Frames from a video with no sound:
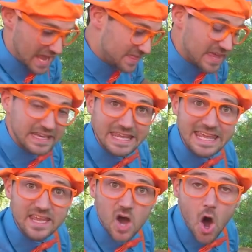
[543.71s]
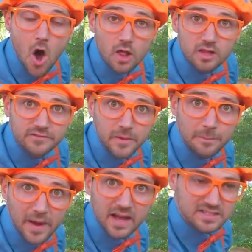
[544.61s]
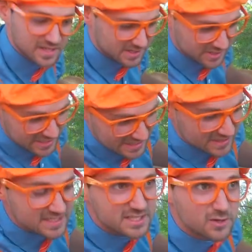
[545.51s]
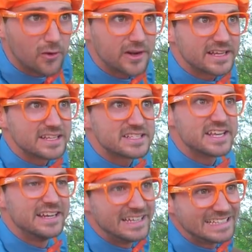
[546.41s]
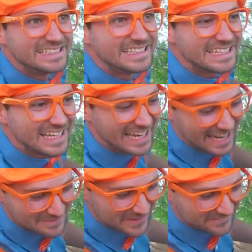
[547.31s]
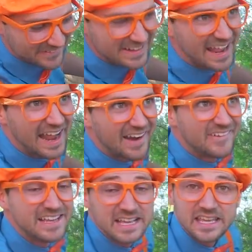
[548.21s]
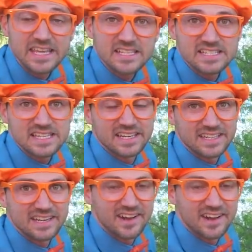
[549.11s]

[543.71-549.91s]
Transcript: and then eat all of the bugs underneath this tortoise. Yeah, but for now, he's standing